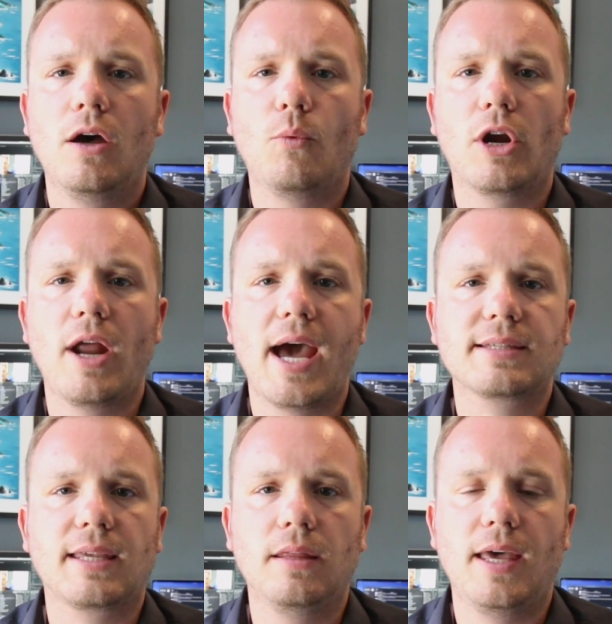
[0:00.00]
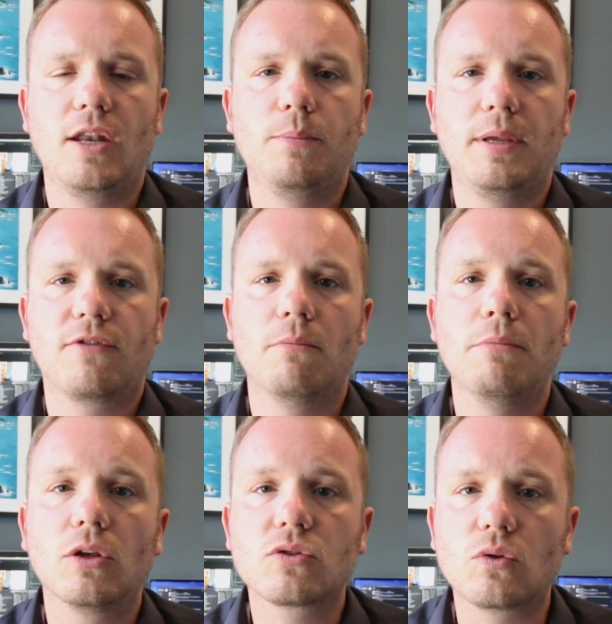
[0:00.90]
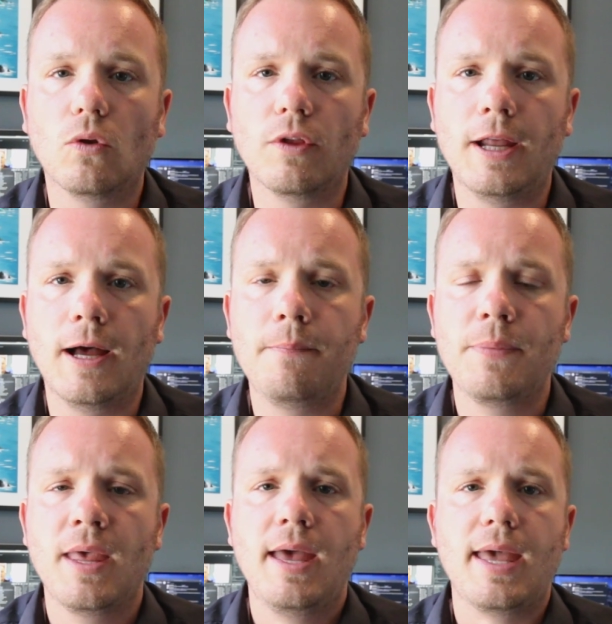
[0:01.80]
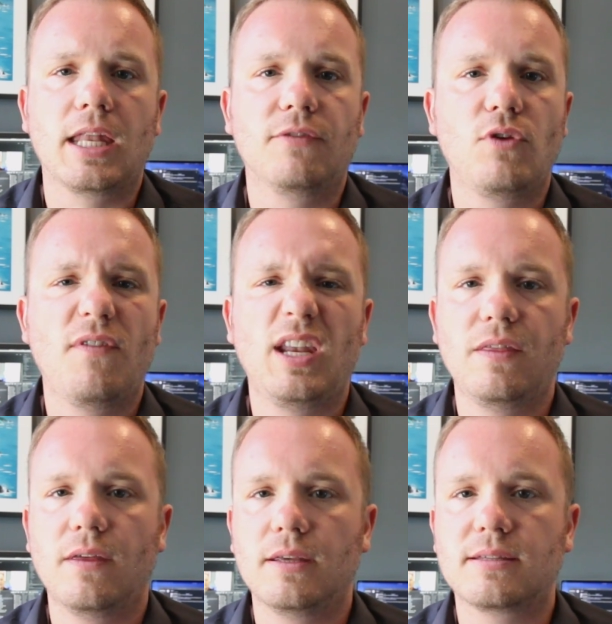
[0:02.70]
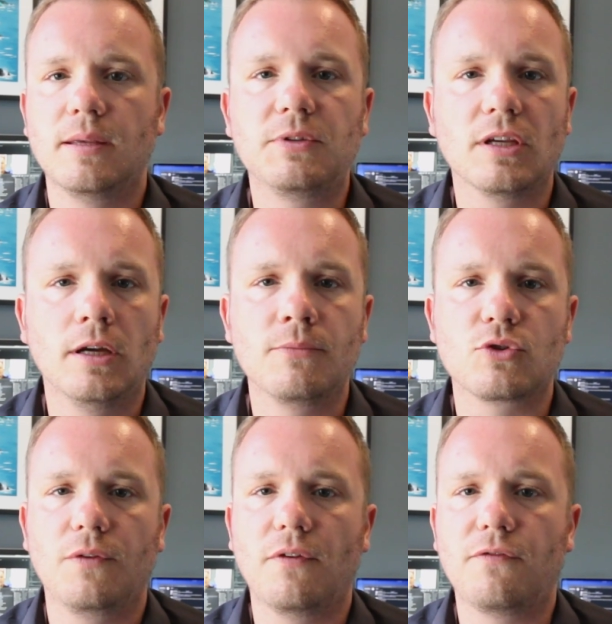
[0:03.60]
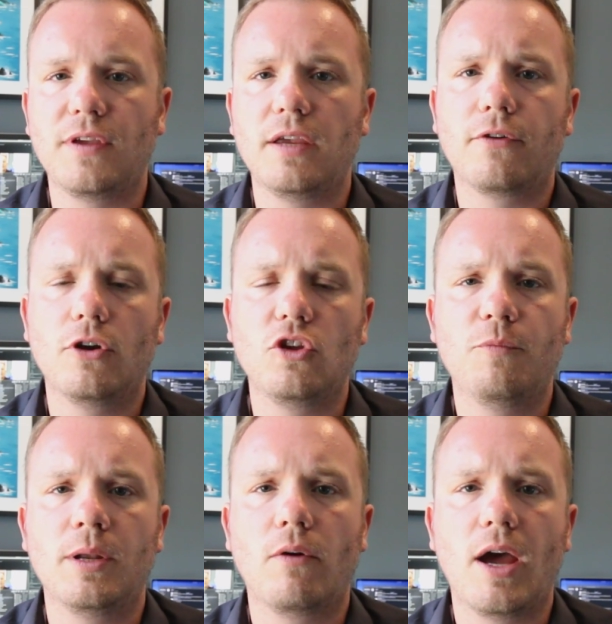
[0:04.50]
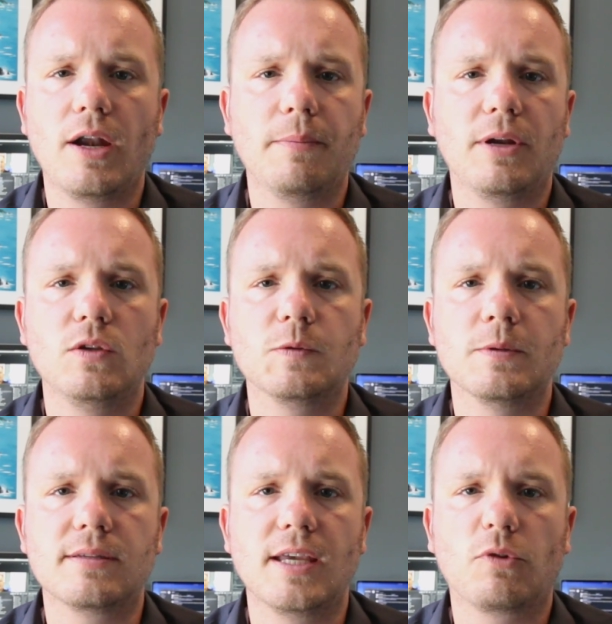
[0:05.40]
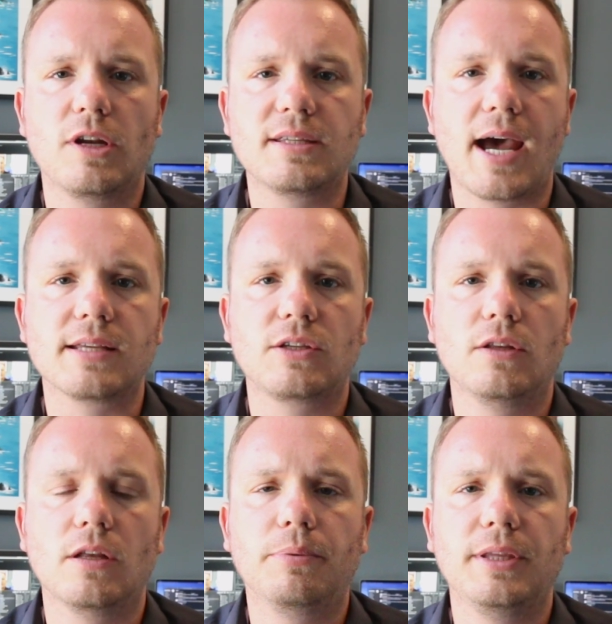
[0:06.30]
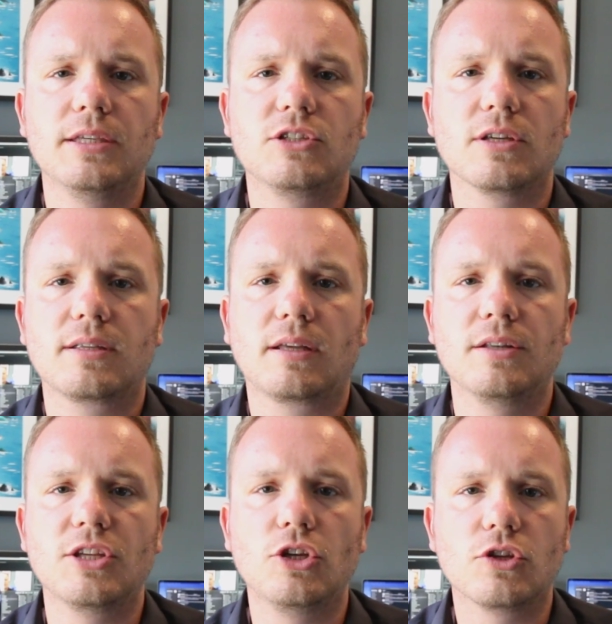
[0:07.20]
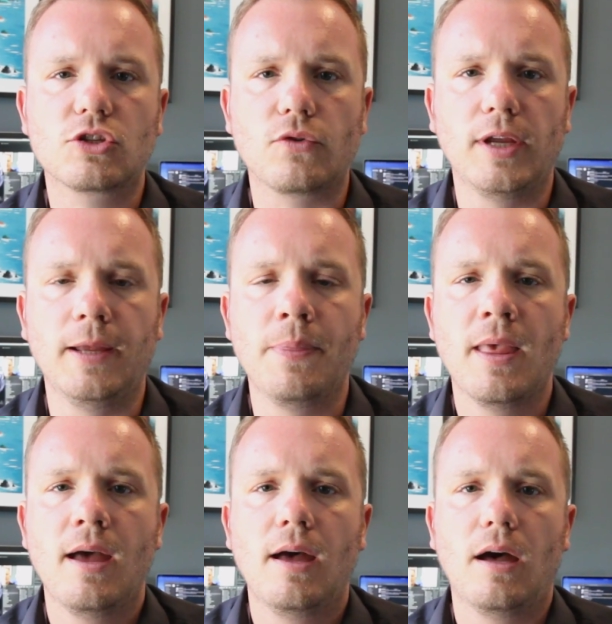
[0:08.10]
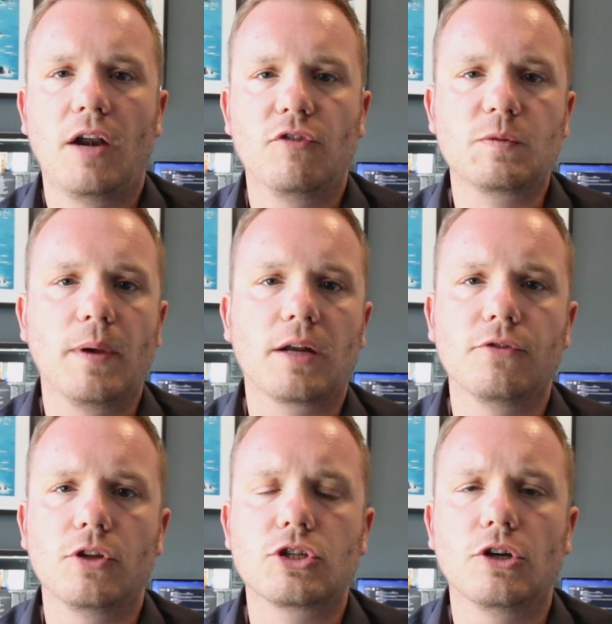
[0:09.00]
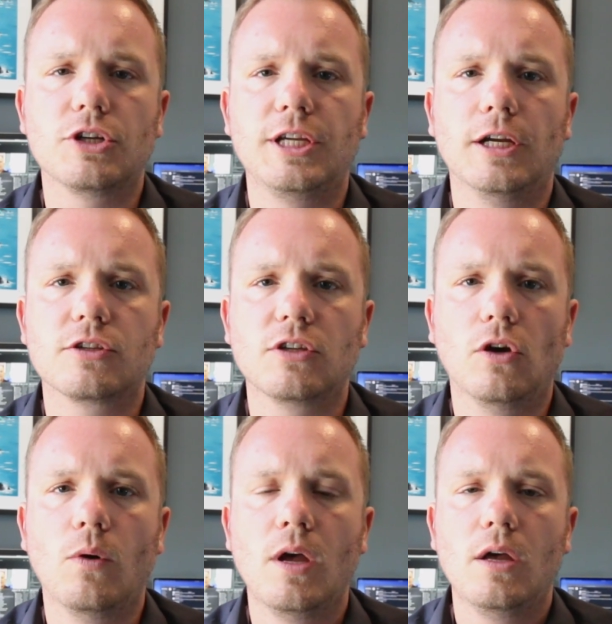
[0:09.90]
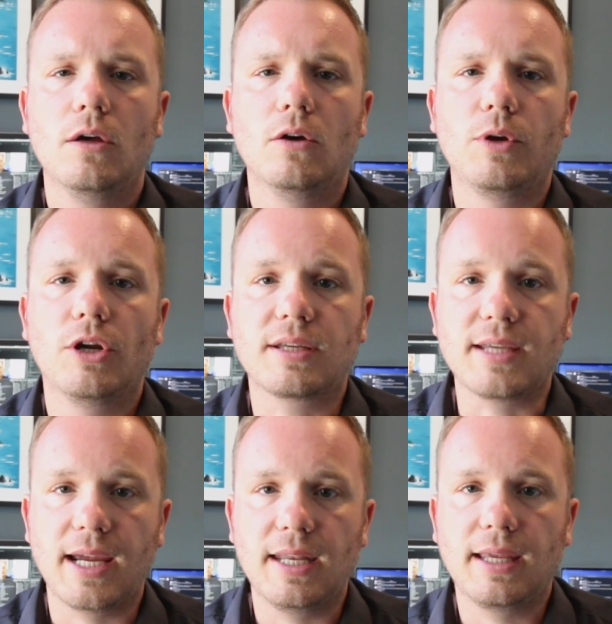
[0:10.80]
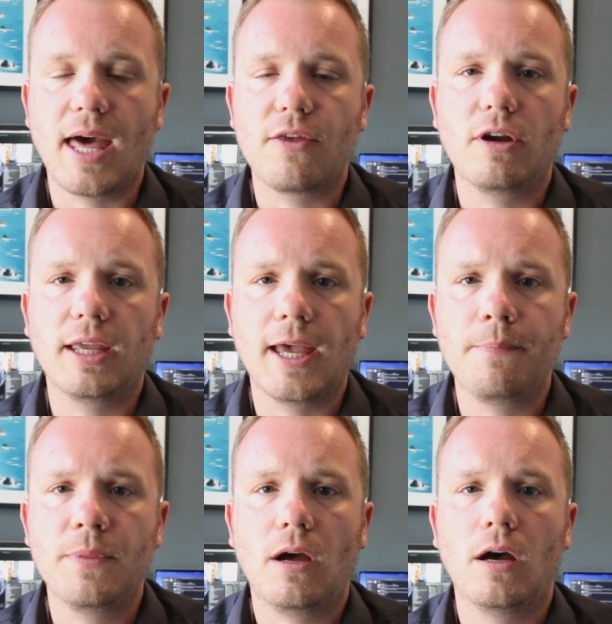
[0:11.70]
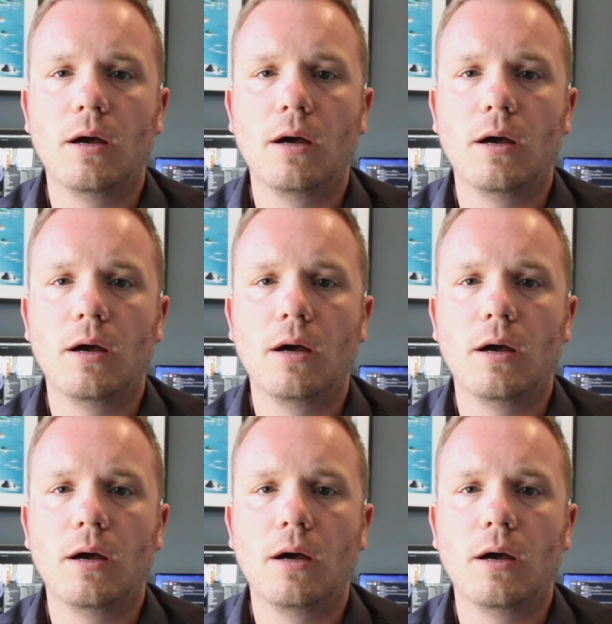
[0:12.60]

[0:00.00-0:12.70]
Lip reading: We are asking that it be for middle school and up, and if you have any of the symptoms or you have a fever, you've been around anybody who's been sick, we're just asking you to please just continue to stream out of respect for the church here. So we are excited to gather again.